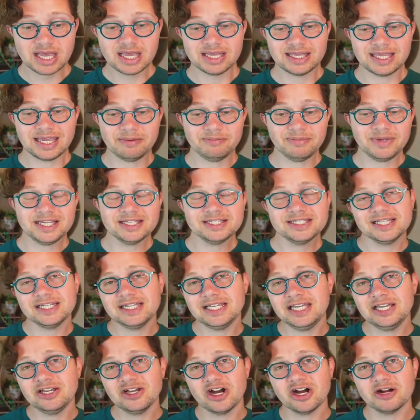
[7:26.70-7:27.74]
It means that
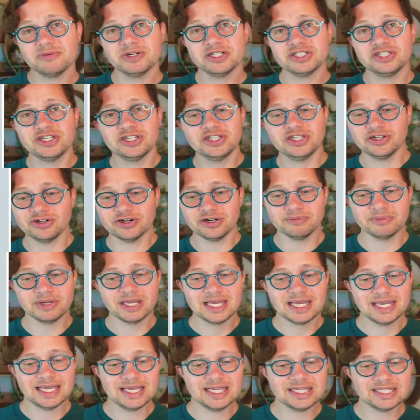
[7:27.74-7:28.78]
e-commerce in Europe
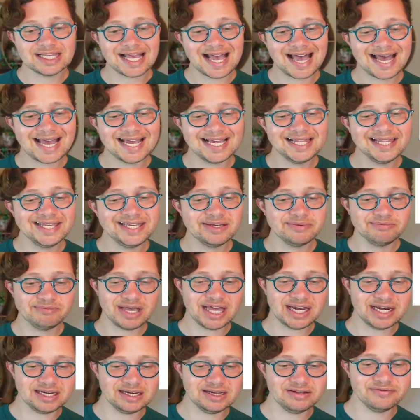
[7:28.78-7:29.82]
is highly
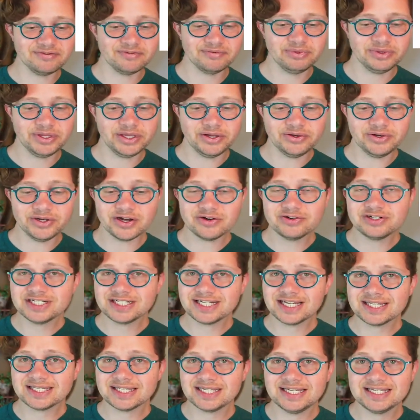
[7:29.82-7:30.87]
competitive. You don't
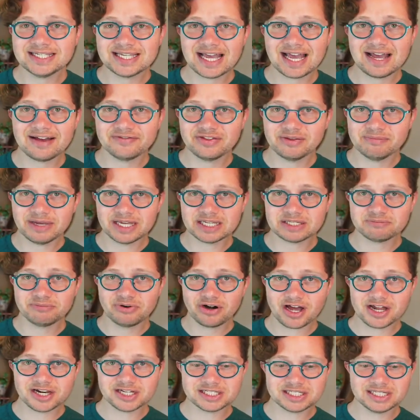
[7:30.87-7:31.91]
just need to have the best
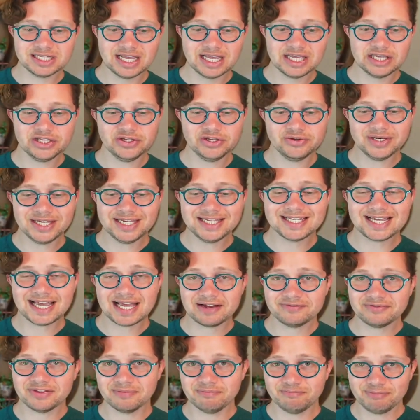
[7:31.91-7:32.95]
products, you need to
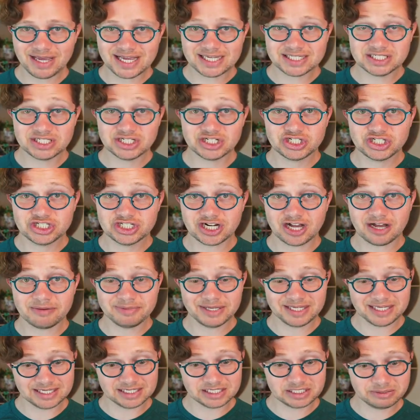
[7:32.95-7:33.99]
have the best
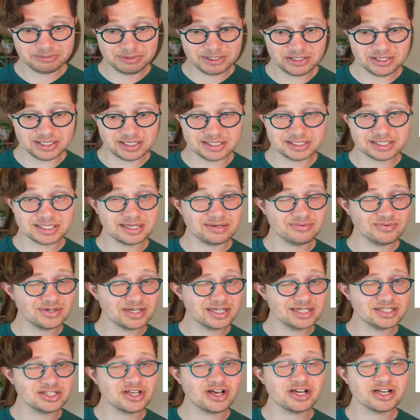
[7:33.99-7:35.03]
shopping experience. And we're
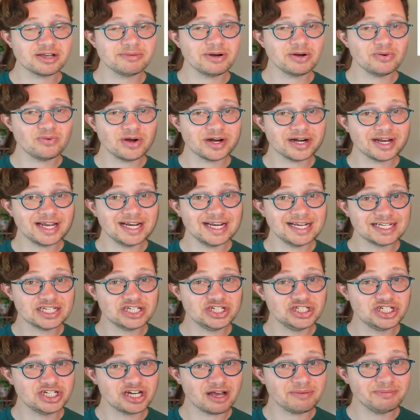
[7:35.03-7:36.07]
going to talk about what a
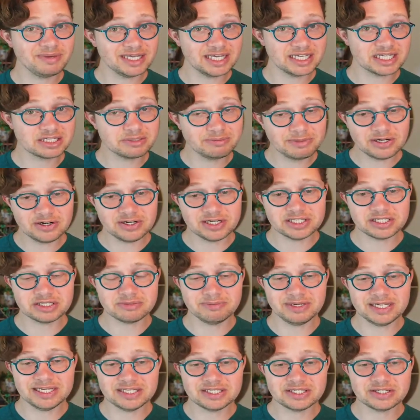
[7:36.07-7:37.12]
shopping experience
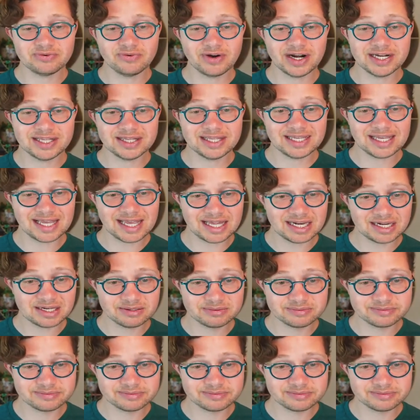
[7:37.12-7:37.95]
means right at the end.